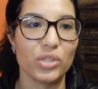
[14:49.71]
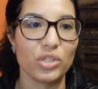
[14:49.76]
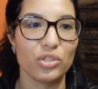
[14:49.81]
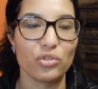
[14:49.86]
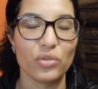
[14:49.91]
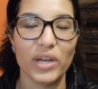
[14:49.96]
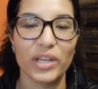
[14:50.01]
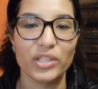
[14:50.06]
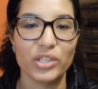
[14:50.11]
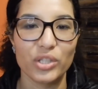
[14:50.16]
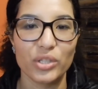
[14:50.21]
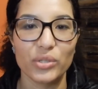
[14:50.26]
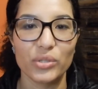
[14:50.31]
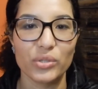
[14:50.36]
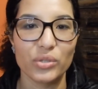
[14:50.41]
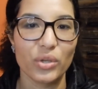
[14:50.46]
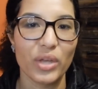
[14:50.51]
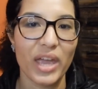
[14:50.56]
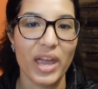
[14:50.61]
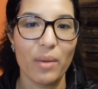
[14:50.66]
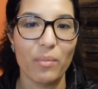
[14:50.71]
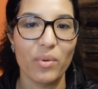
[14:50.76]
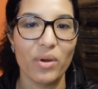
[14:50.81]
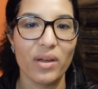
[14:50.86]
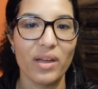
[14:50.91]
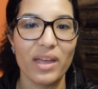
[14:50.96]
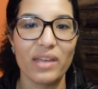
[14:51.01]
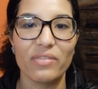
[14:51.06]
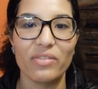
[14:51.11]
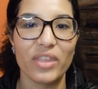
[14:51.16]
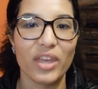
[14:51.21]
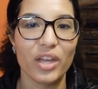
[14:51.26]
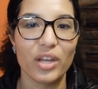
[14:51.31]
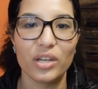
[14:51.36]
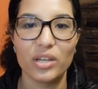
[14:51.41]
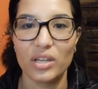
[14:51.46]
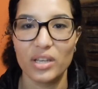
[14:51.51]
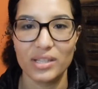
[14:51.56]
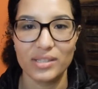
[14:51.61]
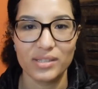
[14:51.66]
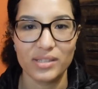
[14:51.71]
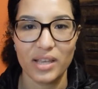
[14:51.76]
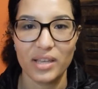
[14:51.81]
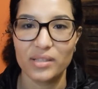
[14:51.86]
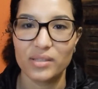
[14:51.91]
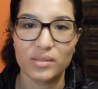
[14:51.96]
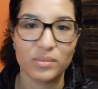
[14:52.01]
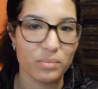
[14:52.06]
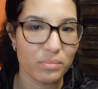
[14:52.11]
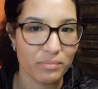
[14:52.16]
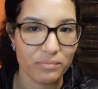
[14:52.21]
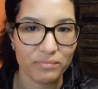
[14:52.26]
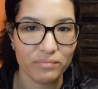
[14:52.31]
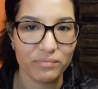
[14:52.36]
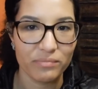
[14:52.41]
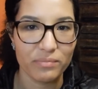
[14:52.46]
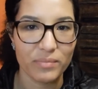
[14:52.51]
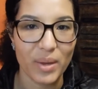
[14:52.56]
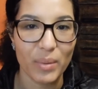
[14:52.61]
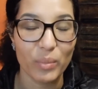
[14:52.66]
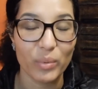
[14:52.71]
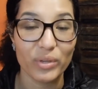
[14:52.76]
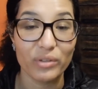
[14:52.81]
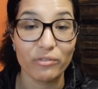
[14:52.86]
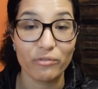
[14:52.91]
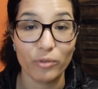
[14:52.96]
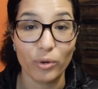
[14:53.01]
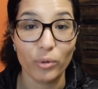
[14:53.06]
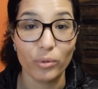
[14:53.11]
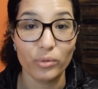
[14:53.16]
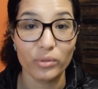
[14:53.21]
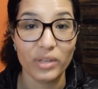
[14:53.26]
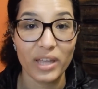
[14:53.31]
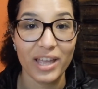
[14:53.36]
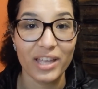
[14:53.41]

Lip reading: trying to use your camera and then it says memory full,